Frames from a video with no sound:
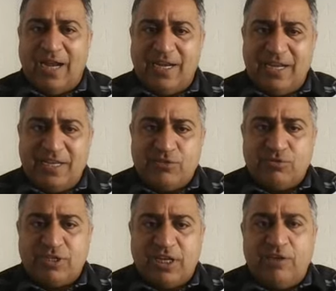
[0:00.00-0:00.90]
idea is
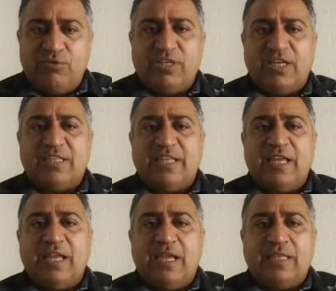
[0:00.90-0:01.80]
to tell you that
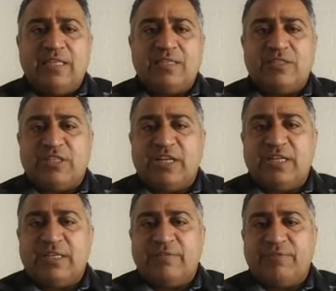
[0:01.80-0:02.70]
these
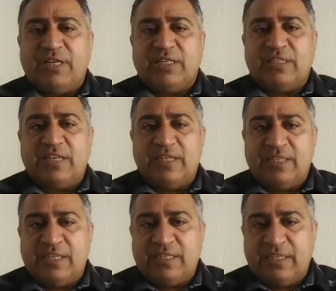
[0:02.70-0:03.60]
threat
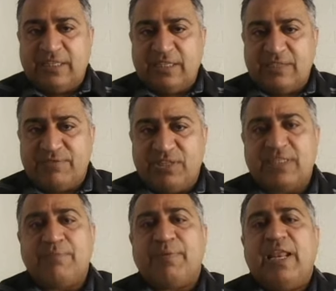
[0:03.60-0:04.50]
actors, for
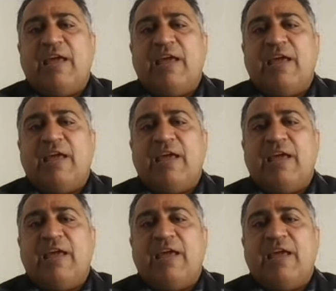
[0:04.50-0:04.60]
example,